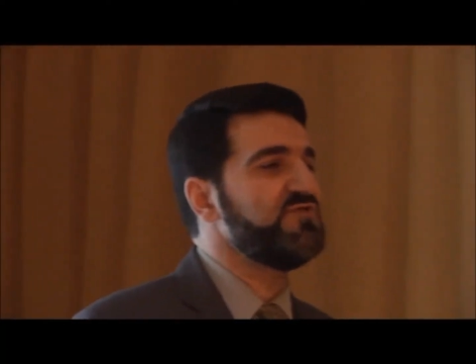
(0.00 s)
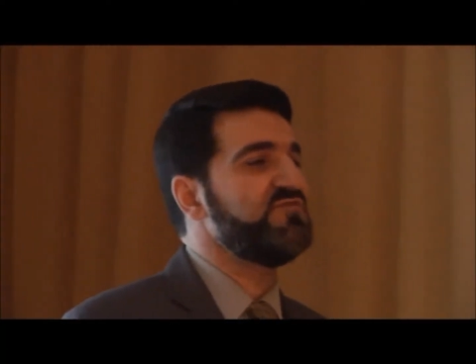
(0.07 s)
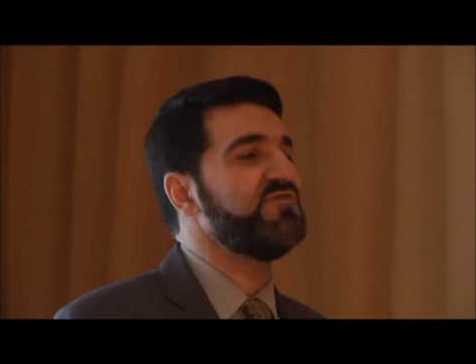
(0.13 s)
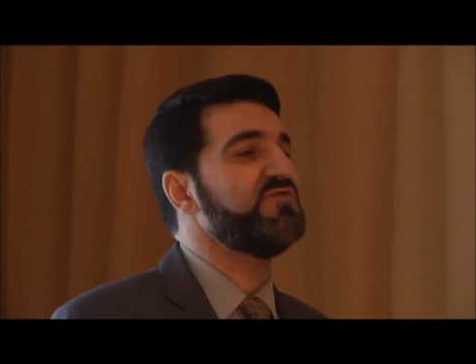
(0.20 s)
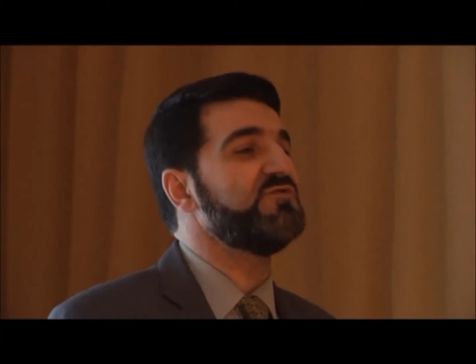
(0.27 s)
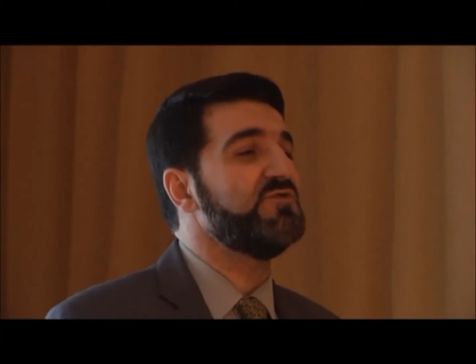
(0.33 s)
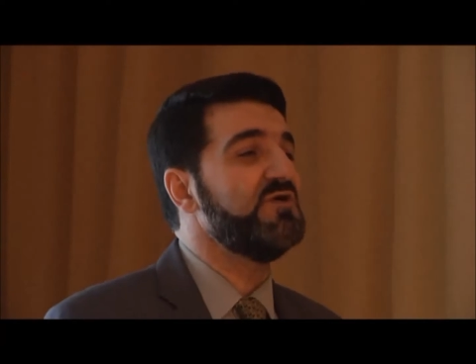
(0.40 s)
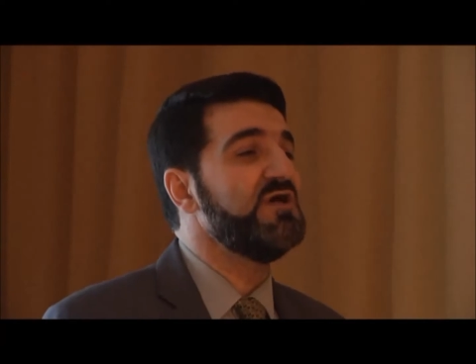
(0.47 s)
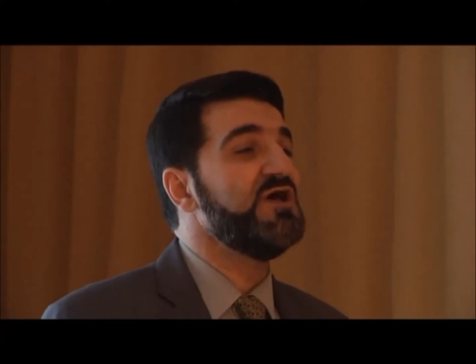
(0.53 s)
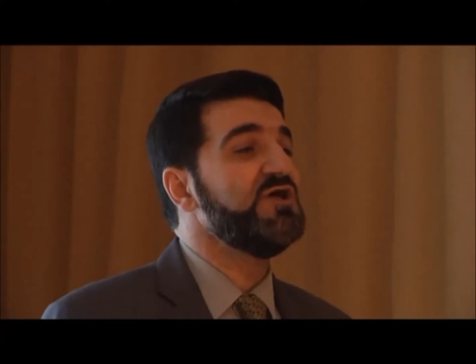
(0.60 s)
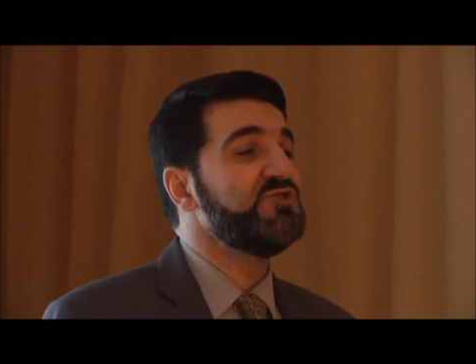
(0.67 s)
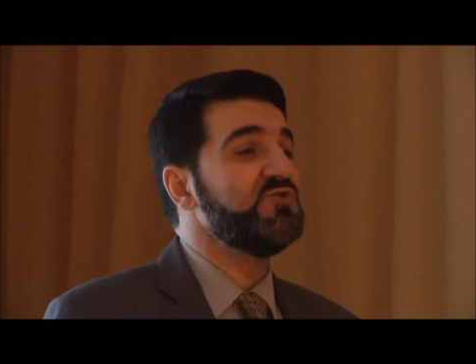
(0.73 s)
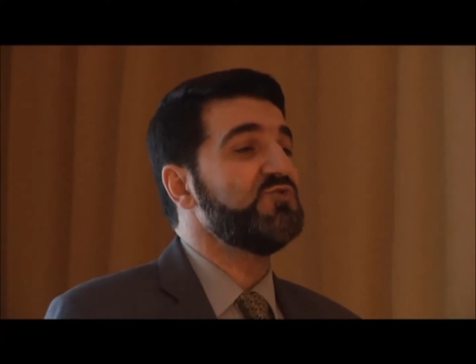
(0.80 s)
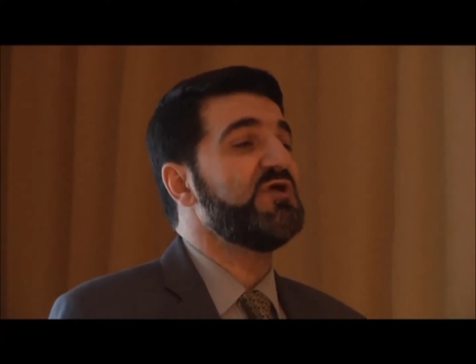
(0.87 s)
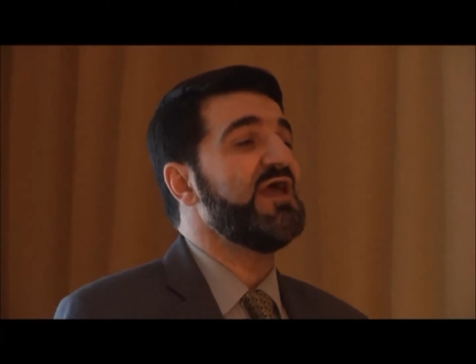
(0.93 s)
of view,
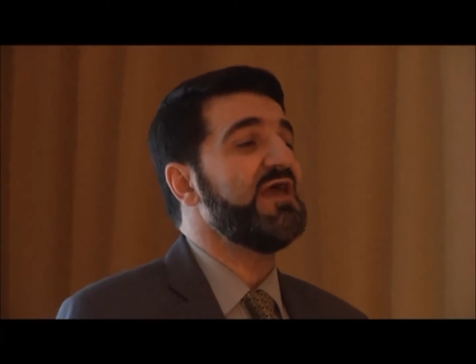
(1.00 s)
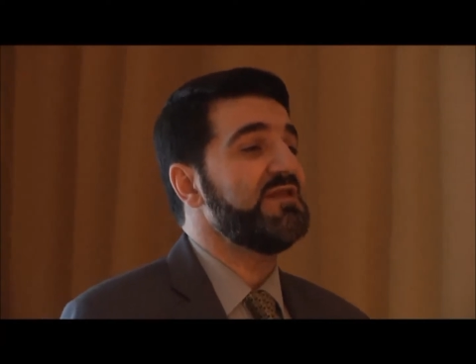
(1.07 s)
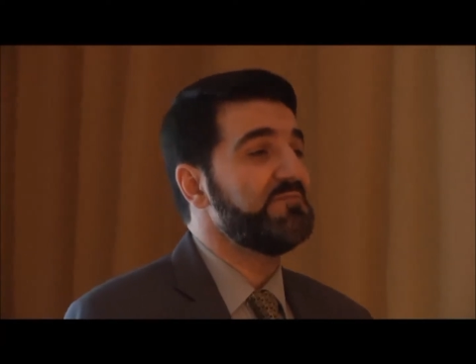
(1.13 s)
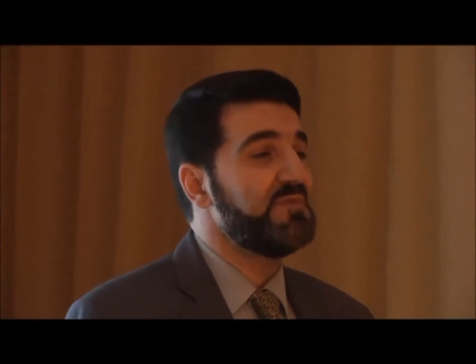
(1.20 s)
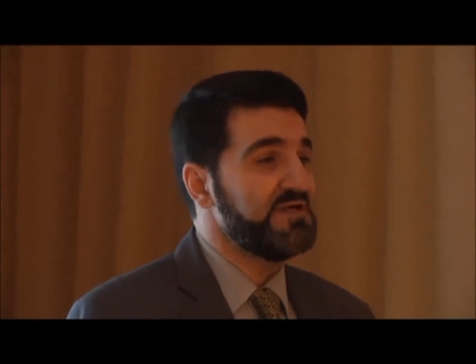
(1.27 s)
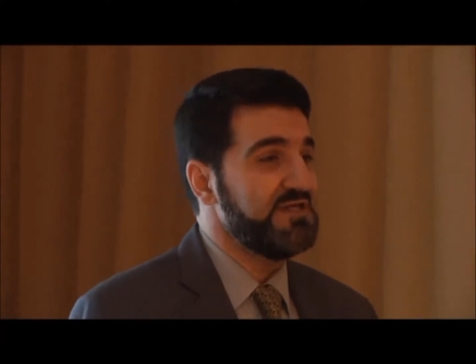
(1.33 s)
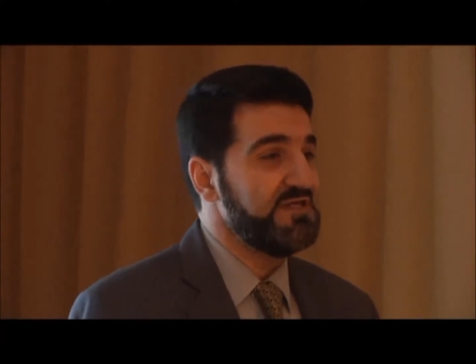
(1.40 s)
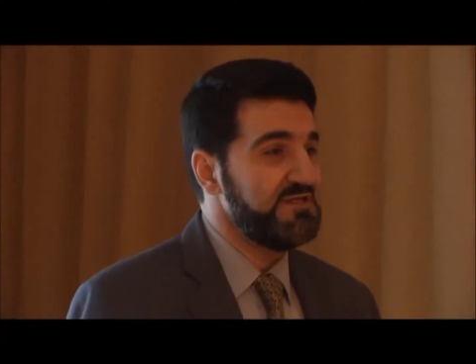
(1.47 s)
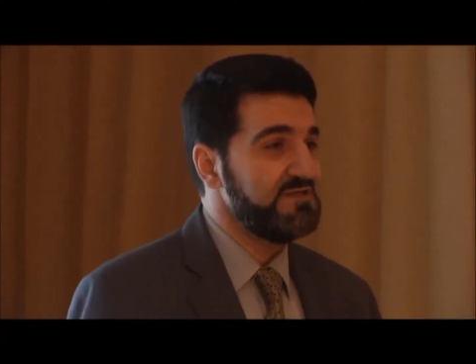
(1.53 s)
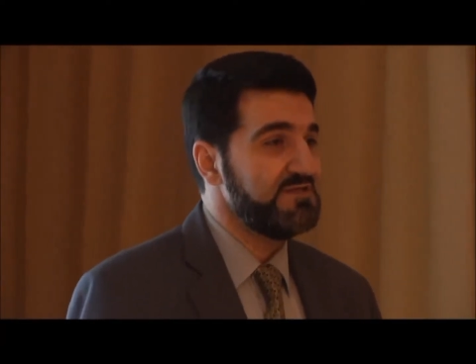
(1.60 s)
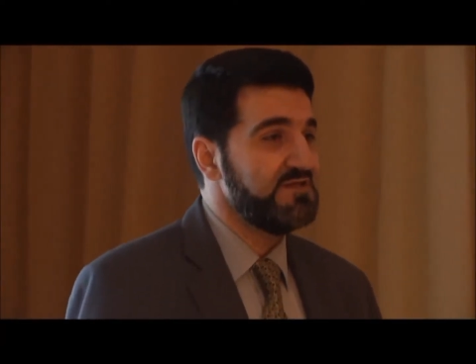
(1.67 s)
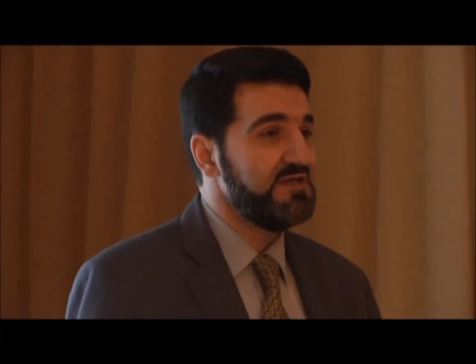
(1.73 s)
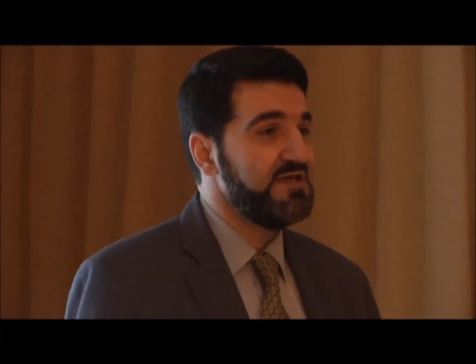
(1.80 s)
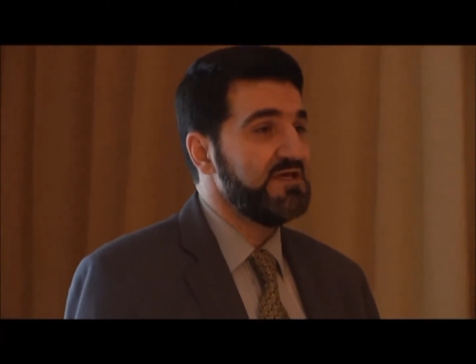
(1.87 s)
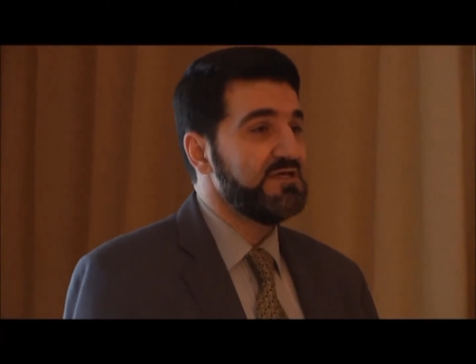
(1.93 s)
to gain money,
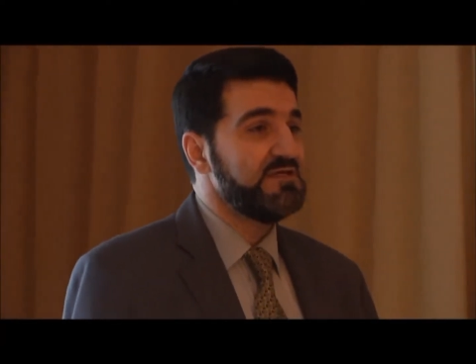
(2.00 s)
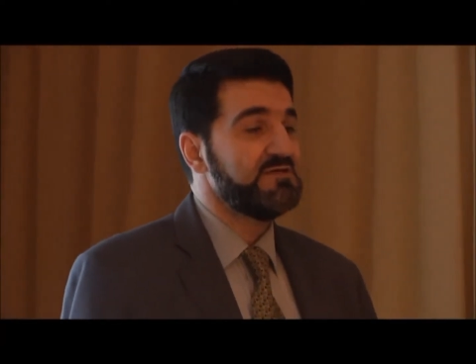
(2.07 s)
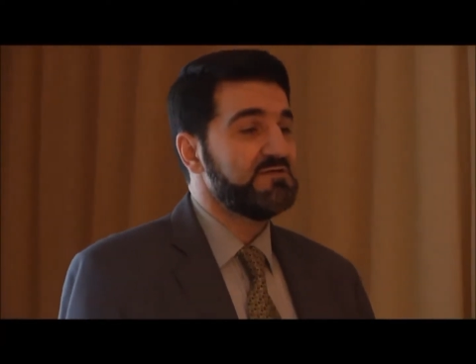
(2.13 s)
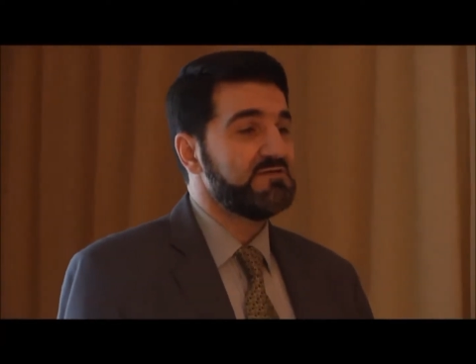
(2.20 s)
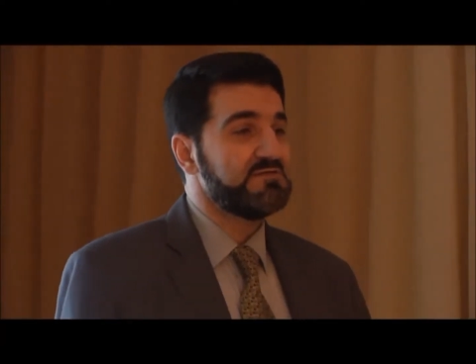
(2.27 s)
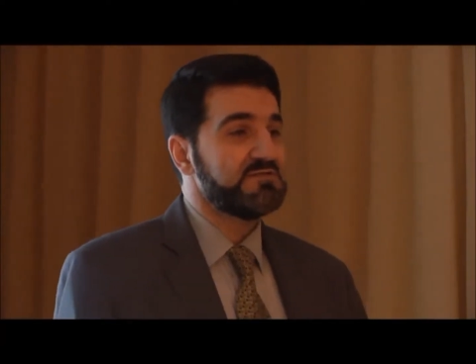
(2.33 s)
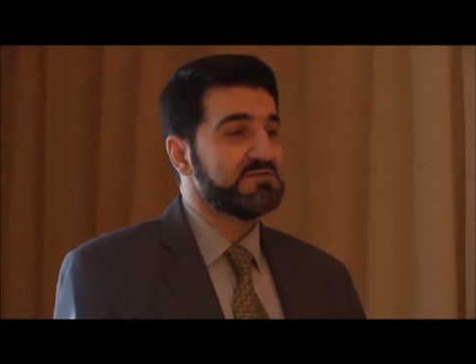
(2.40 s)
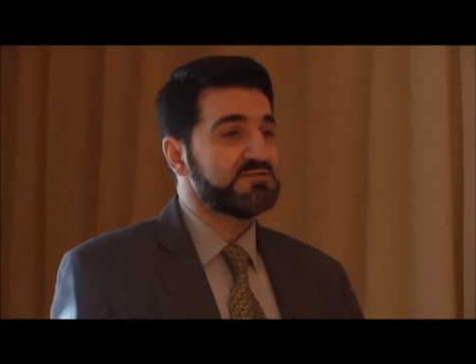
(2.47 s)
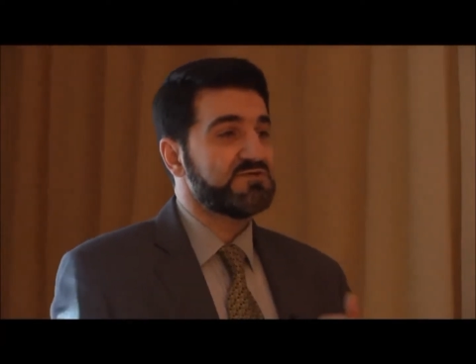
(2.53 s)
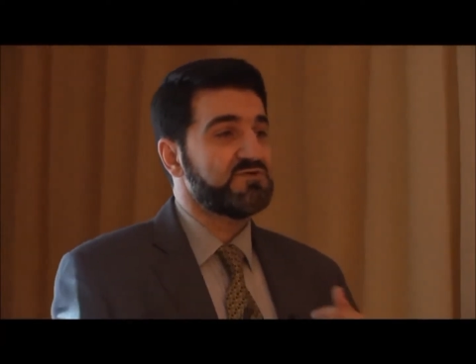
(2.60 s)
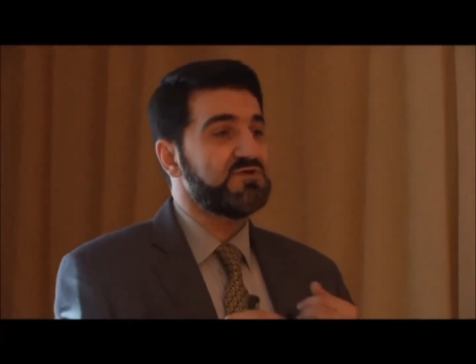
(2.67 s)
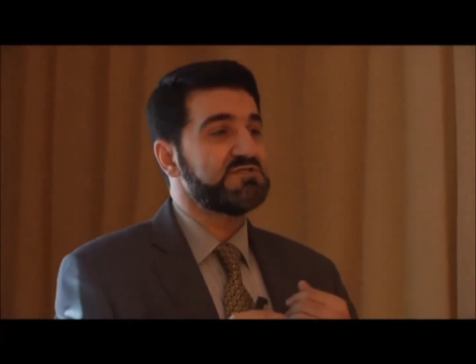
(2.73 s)
so